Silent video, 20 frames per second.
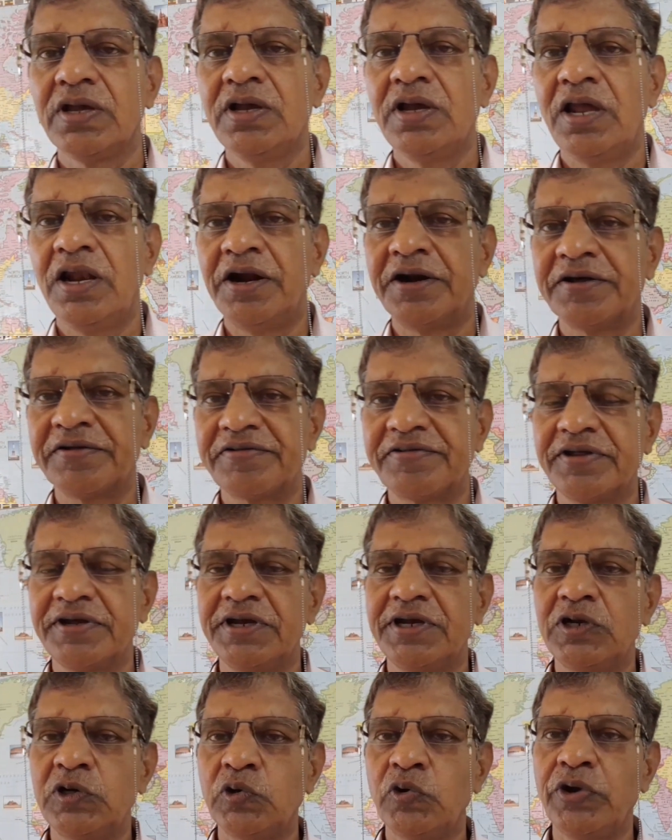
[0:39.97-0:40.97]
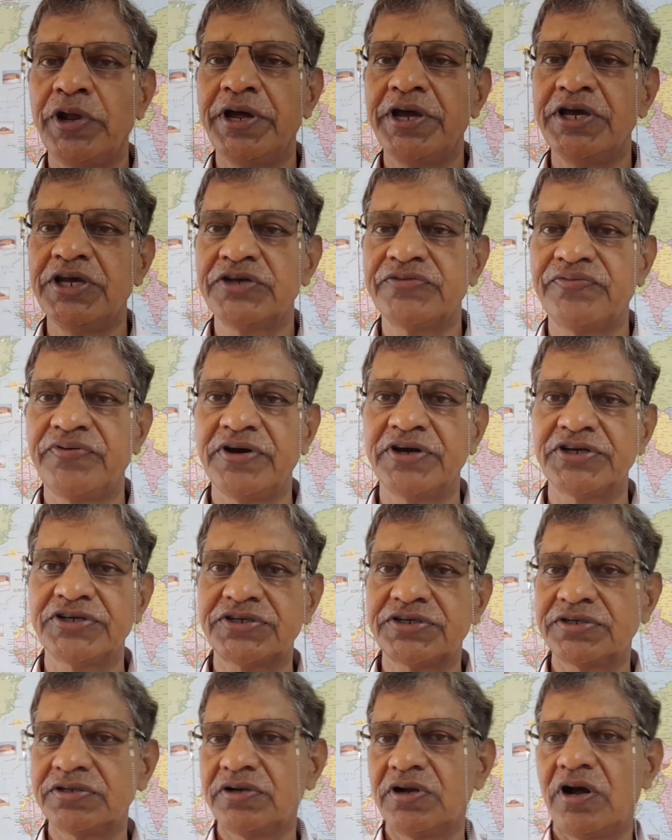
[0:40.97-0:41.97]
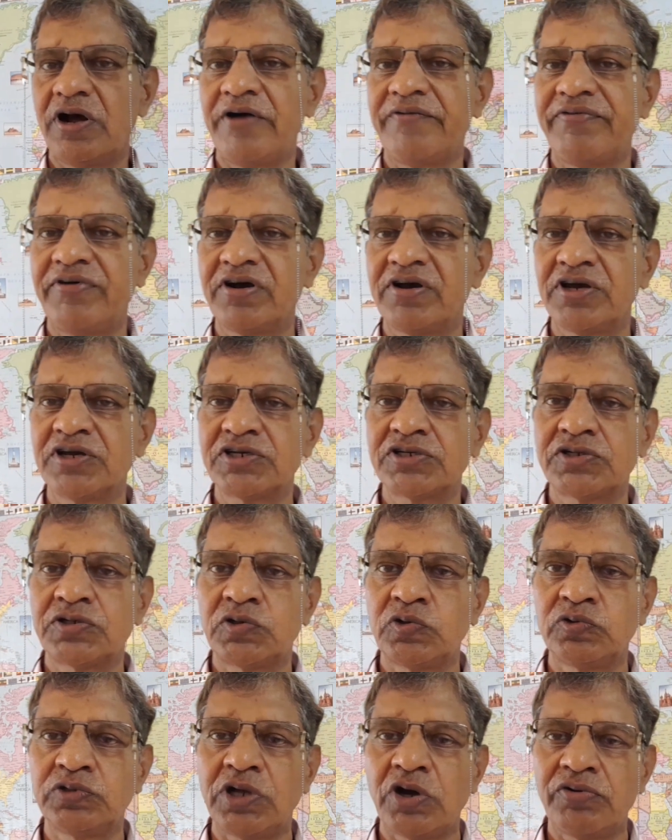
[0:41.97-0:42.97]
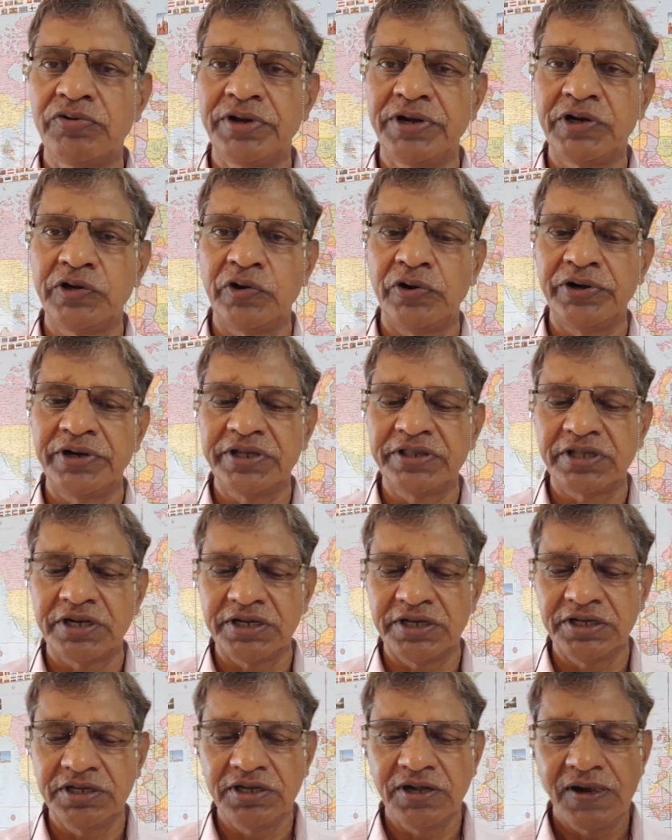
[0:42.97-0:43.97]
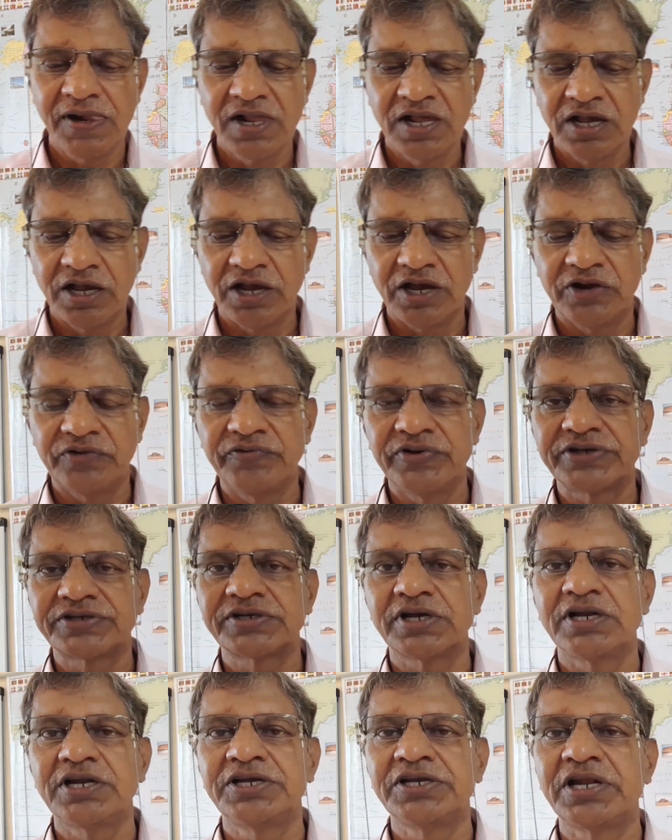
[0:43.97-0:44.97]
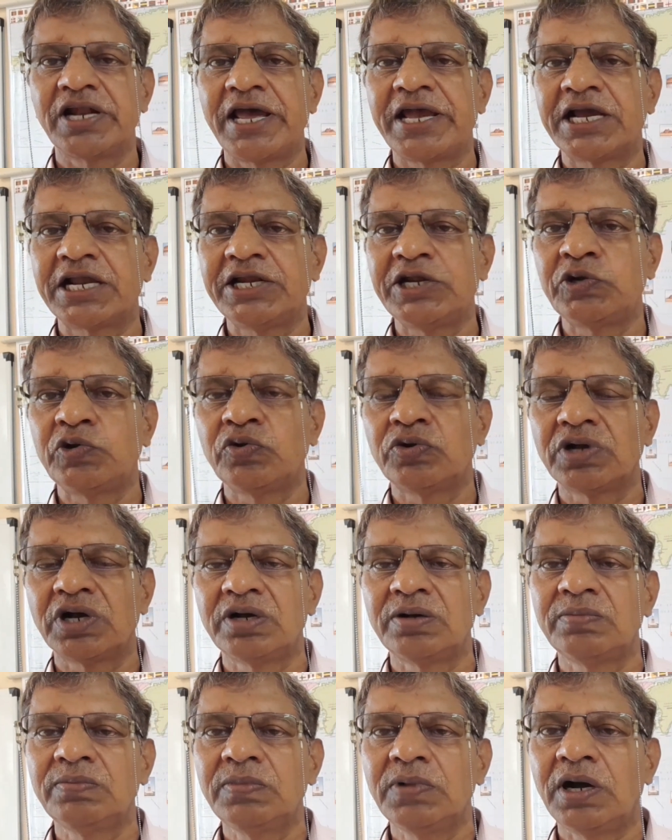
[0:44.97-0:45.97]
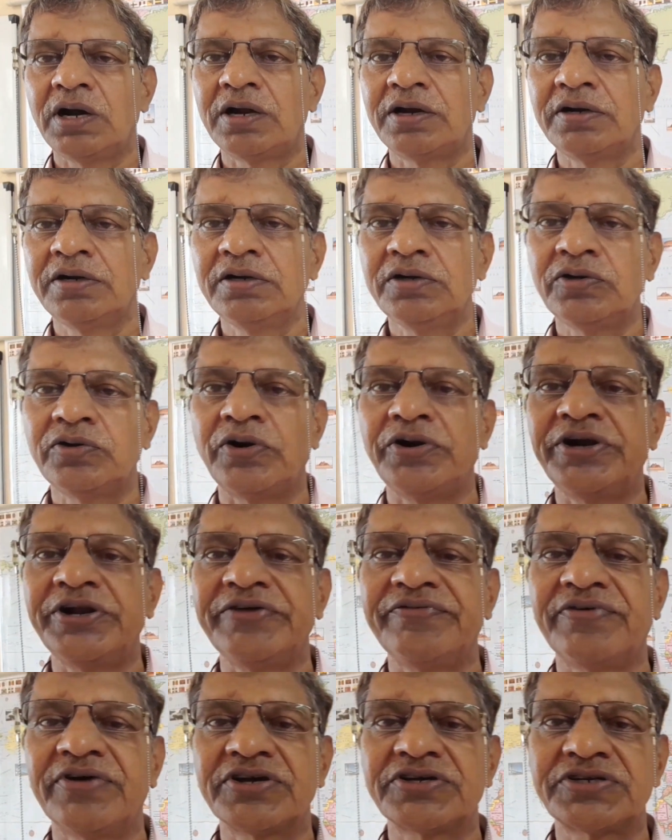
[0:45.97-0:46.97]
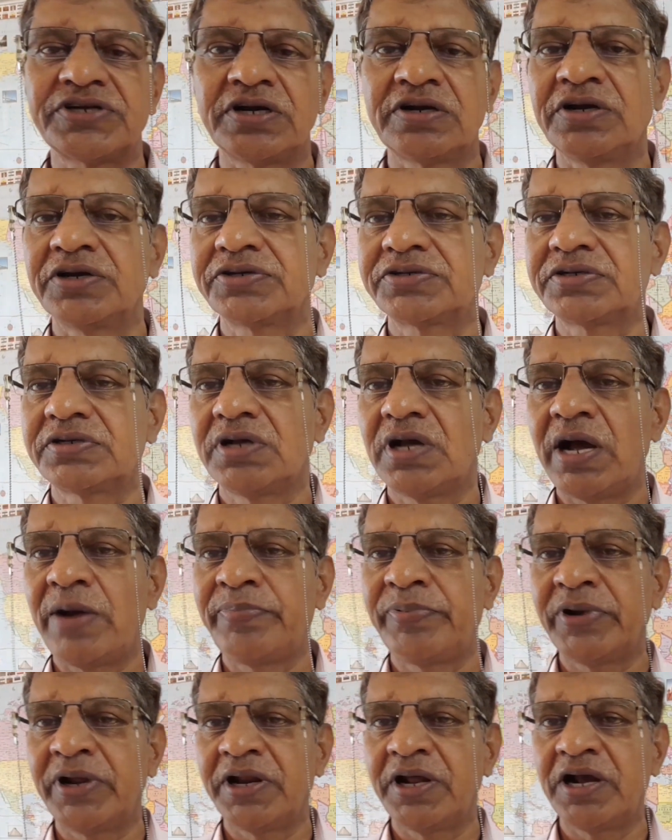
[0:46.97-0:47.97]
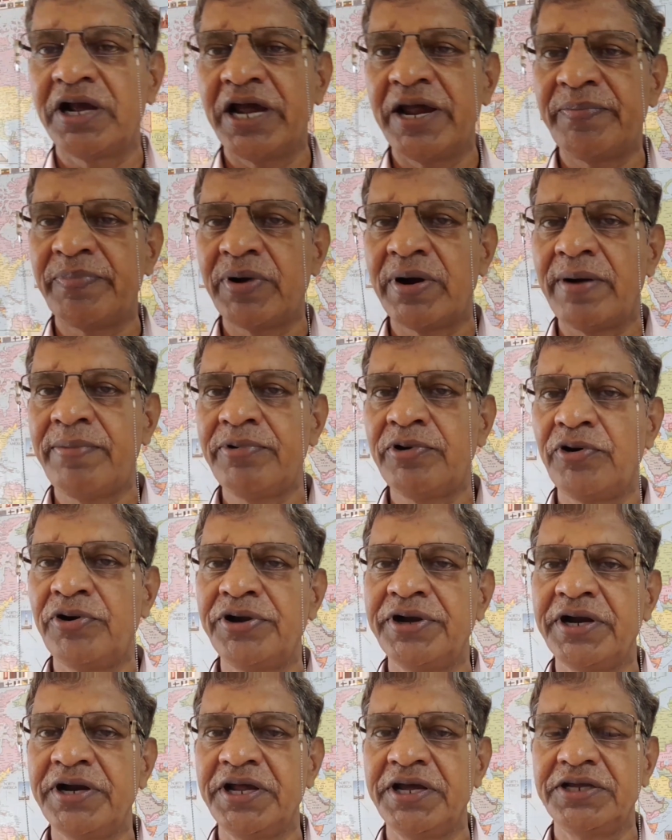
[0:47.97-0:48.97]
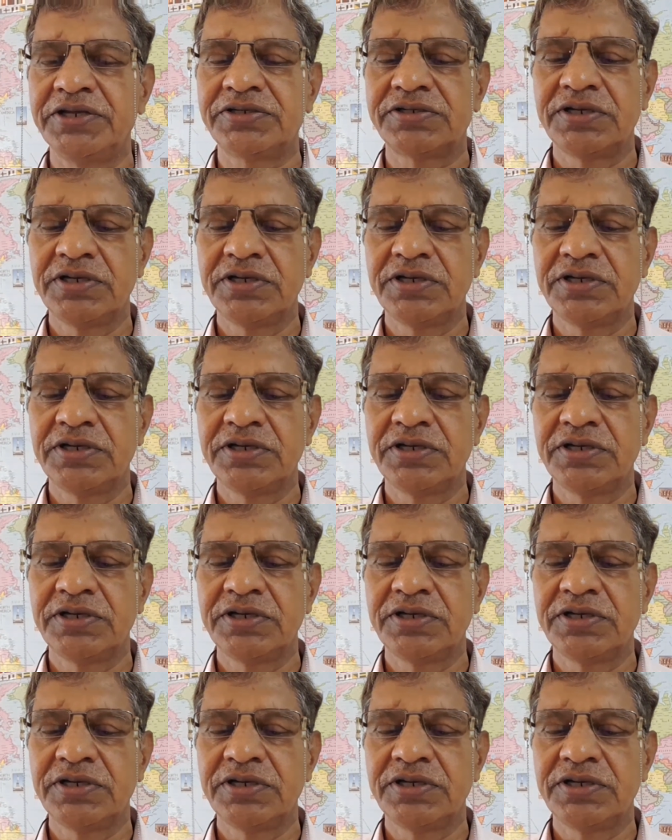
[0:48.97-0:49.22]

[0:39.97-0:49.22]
Let us say today is 1st of August 2023 and vessel is likely to come on 21st August after a gap of 20 days.